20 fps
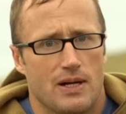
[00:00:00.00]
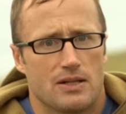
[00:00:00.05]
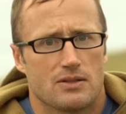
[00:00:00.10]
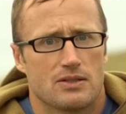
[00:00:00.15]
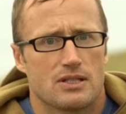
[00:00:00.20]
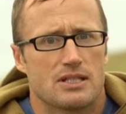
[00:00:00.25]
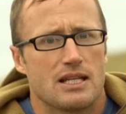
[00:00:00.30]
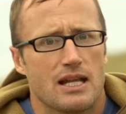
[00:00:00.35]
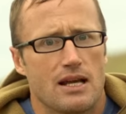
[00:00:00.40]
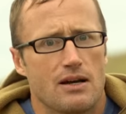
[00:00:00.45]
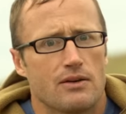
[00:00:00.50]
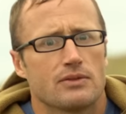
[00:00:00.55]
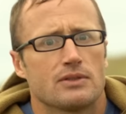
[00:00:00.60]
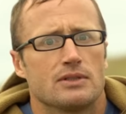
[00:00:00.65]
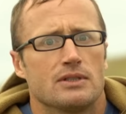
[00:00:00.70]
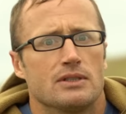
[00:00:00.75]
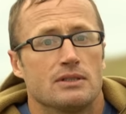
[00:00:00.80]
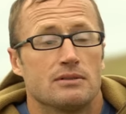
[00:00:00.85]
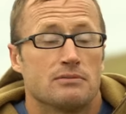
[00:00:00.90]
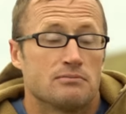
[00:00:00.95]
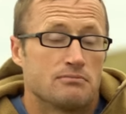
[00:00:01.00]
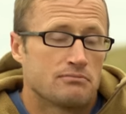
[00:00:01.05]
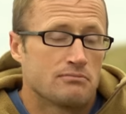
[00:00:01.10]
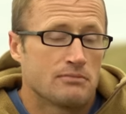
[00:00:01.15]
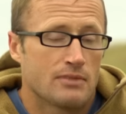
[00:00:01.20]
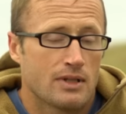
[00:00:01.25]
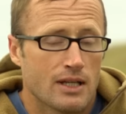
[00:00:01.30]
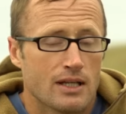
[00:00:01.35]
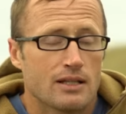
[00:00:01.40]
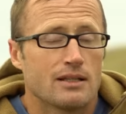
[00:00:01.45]
rounds down.
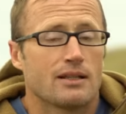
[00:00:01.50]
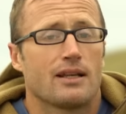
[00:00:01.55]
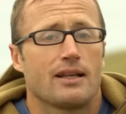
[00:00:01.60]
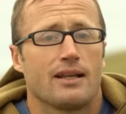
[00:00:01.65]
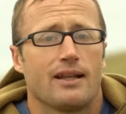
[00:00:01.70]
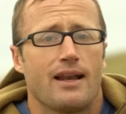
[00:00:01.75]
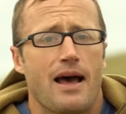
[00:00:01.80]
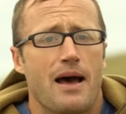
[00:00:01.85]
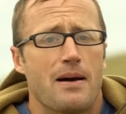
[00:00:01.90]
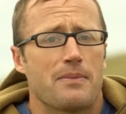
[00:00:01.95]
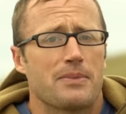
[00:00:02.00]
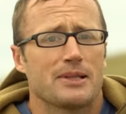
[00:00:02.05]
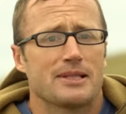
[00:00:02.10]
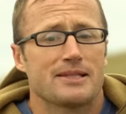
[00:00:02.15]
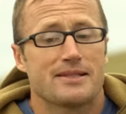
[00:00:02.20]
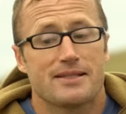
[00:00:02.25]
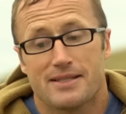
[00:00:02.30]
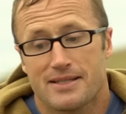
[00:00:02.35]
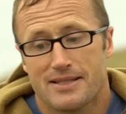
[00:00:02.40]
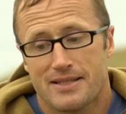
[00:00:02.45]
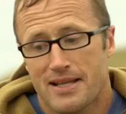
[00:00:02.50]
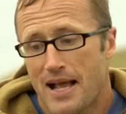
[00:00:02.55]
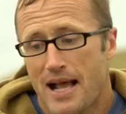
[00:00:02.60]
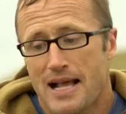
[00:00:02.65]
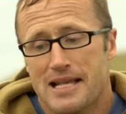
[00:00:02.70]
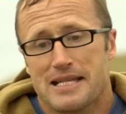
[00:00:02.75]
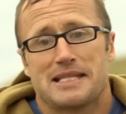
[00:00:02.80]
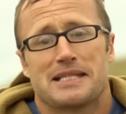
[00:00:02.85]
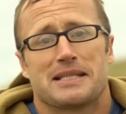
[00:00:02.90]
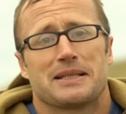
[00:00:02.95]
It happens.
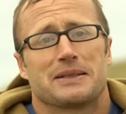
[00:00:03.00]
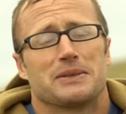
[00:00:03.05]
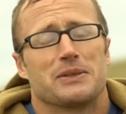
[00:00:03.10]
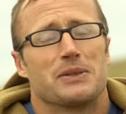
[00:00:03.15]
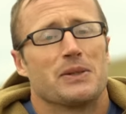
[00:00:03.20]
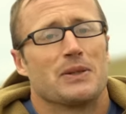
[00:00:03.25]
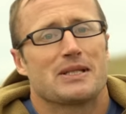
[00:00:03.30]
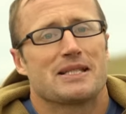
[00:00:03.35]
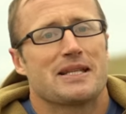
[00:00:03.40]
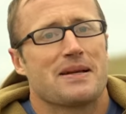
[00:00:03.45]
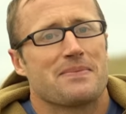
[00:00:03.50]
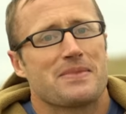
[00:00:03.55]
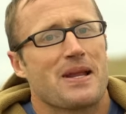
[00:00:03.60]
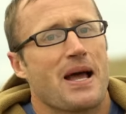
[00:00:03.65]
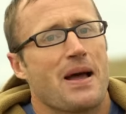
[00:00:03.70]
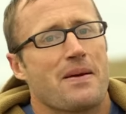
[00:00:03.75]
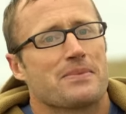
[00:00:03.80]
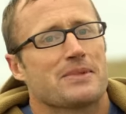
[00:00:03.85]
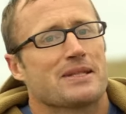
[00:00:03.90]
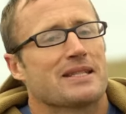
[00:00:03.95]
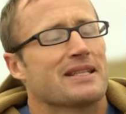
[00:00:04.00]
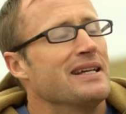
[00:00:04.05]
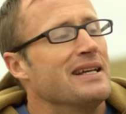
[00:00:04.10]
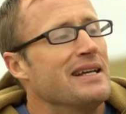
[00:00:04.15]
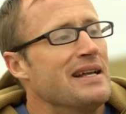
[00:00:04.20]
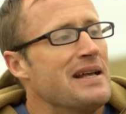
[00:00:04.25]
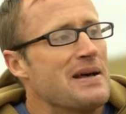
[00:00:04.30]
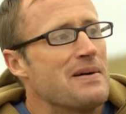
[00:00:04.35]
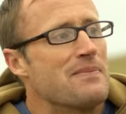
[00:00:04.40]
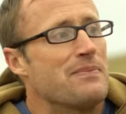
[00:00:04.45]
I still do it sometimes.
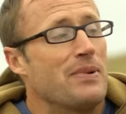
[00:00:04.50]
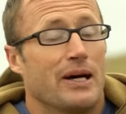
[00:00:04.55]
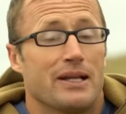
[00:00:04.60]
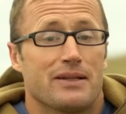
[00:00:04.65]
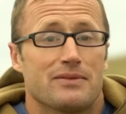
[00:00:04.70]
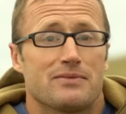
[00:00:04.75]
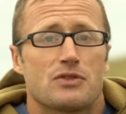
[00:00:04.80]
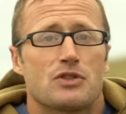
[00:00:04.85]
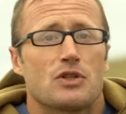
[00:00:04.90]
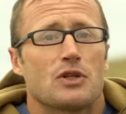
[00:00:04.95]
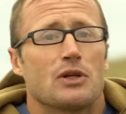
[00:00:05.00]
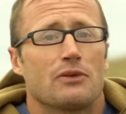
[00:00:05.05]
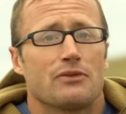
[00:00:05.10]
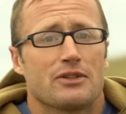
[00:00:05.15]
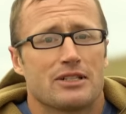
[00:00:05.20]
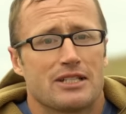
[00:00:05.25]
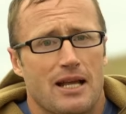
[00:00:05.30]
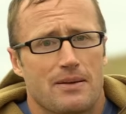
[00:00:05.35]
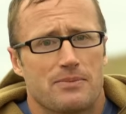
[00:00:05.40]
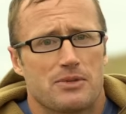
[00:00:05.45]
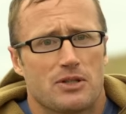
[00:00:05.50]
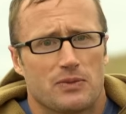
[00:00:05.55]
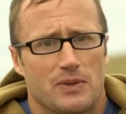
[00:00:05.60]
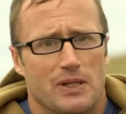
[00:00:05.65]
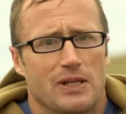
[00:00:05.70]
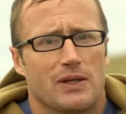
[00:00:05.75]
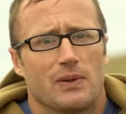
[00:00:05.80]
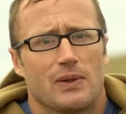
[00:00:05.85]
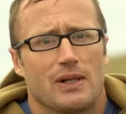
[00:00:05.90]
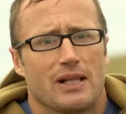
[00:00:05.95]
But two different types of
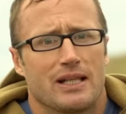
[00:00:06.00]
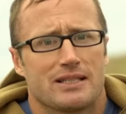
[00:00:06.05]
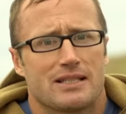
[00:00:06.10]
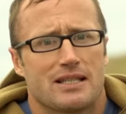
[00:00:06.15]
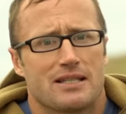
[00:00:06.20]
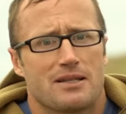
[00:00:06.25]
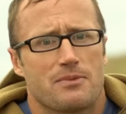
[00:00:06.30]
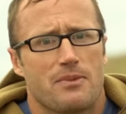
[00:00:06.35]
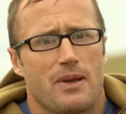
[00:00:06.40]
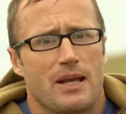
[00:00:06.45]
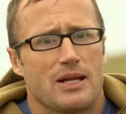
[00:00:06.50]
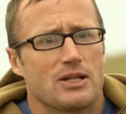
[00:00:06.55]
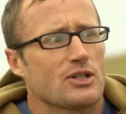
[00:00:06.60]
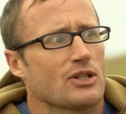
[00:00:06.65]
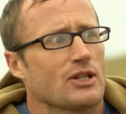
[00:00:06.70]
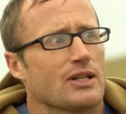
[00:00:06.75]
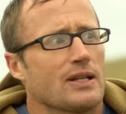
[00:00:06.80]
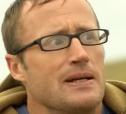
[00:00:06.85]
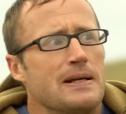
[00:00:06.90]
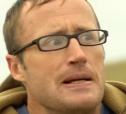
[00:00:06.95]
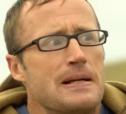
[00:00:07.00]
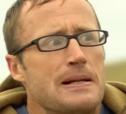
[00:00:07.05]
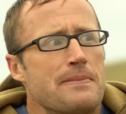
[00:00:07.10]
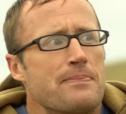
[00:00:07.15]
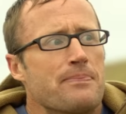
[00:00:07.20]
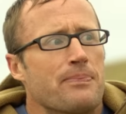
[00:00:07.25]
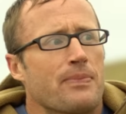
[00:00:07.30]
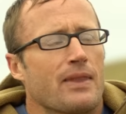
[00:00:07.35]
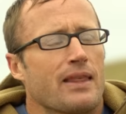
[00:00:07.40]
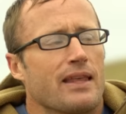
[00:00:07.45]
recoil anticipation.
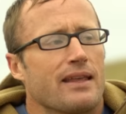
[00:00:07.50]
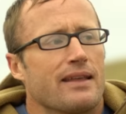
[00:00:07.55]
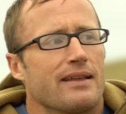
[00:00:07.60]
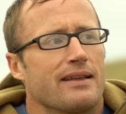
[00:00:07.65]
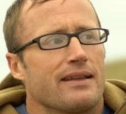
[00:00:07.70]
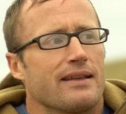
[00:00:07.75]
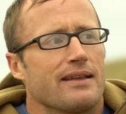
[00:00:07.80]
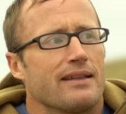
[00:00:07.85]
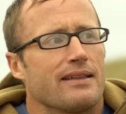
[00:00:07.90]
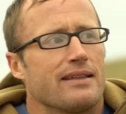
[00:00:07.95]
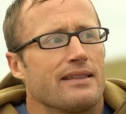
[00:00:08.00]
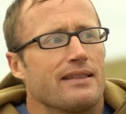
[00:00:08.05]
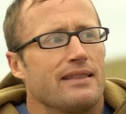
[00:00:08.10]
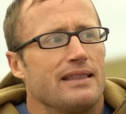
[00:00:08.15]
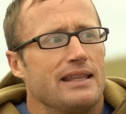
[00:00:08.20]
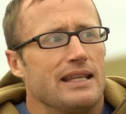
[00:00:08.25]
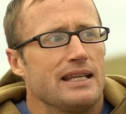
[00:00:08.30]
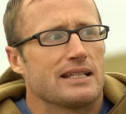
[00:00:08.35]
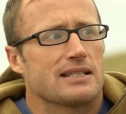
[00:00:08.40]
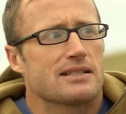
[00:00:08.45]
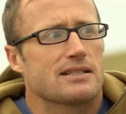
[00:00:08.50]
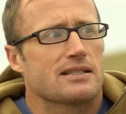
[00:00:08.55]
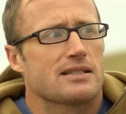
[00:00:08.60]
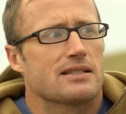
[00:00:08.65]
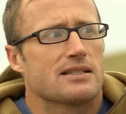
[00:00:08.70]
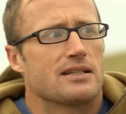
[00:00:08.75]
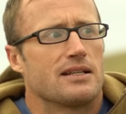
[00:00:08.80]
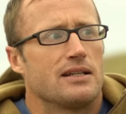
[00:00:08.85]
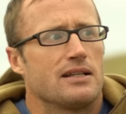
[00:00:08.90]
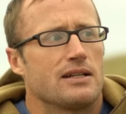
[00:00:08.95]

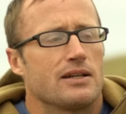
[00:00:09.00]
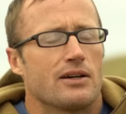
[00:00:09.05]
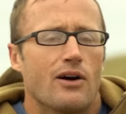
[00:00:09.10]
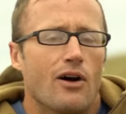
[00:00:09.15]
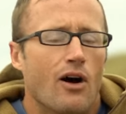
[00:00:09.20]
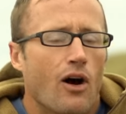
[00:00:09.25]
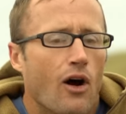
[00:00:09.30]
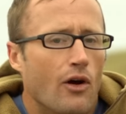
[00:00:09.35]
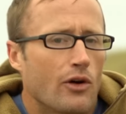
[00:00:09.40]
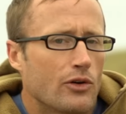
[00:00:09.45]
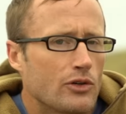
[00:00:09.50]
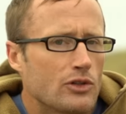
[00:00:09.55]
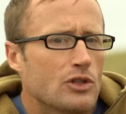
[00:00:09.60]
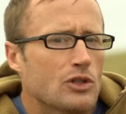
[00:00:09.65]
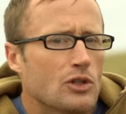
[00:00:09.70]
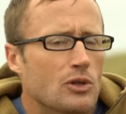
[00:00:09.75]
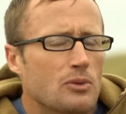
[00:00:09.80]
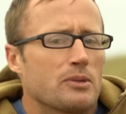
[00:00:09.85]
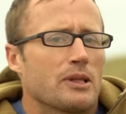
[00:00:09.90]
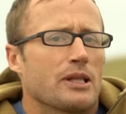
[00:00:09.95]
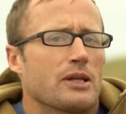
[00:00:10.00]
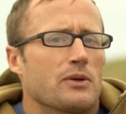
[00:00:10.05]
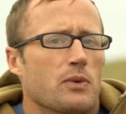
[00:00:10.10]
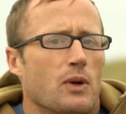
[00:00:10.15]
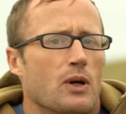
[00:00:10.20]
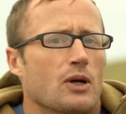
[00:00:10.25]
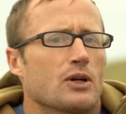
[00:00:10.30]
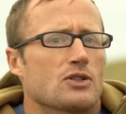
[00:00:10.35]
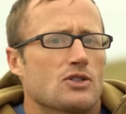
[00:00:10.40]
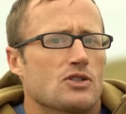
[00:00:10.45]
This arguably
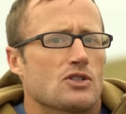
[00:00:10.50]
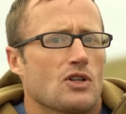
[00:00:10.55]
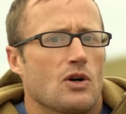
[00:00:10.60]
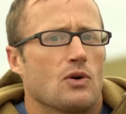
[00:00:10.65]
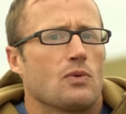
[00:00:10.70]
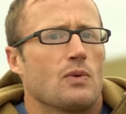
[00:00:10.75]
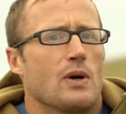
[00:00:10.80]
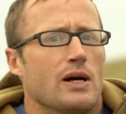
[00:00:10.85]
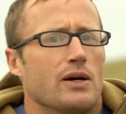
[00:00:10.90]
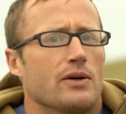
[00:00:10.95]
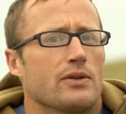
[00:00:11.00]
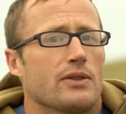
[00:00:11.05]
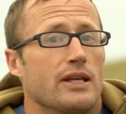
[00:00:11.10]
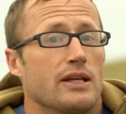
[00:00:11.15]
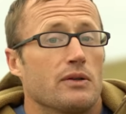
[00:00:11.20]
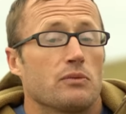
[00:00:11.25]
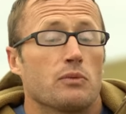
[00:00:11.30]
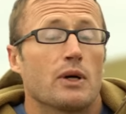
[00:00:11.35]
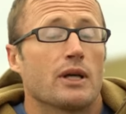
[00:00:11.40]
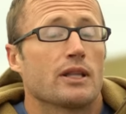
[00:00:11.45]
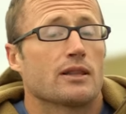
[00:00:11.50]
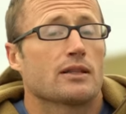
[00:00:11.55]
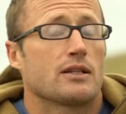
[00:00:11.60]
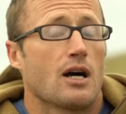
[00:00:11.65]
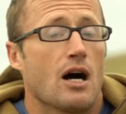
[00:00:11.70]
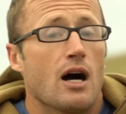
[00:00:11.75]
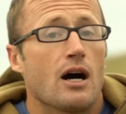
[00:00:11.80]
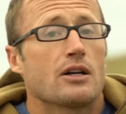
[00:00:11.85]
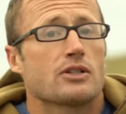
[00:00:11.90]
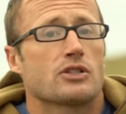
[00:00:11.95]
works so well that with
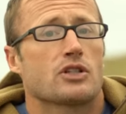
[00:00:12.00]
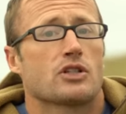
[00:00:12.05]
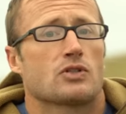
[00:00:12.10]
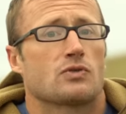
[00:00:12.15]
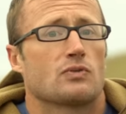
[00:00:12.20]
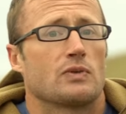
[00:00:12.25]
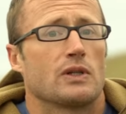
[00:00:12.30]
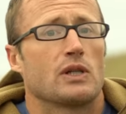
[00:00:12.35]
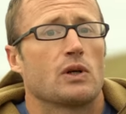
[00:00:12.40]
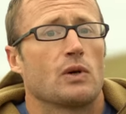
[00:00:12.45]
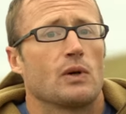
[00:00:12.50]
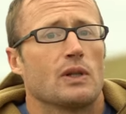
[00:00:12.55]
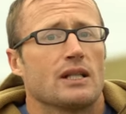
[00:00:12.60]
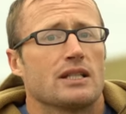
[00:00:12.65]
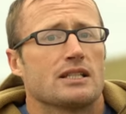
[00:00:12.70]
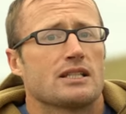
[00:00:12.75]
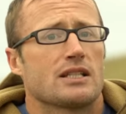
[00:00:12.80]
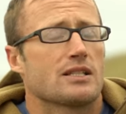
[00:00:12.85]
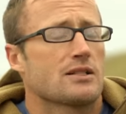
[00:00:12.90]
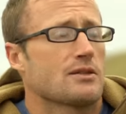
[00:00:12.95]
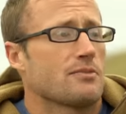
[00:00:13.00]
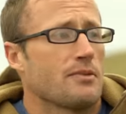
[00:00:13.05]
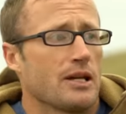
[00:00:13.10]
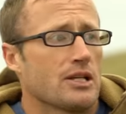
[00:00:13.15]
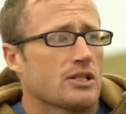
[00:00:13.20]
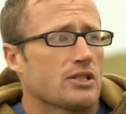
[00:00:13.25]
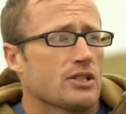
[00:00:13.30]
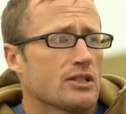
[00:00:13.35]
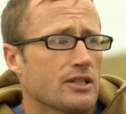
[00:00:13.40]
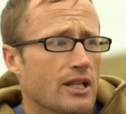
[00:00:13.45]
conscious recoil
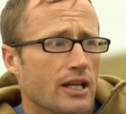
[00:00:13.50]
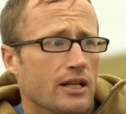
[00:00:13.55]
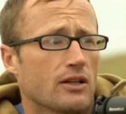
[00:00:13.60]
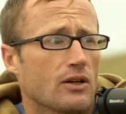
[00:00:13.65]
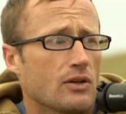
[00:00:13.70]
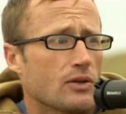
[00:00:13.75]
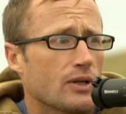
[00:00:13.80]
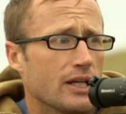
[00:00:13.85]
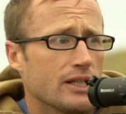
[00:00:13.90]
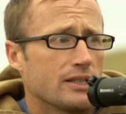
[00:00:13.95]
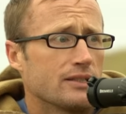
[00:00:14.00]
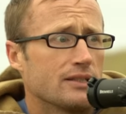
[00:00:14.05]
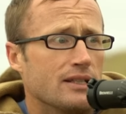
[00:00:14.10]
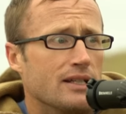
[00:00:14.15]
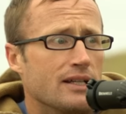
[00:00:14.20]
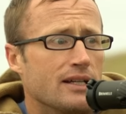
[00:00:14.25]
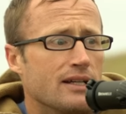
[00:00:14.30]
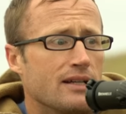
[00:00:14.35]
anticipation, like, okay,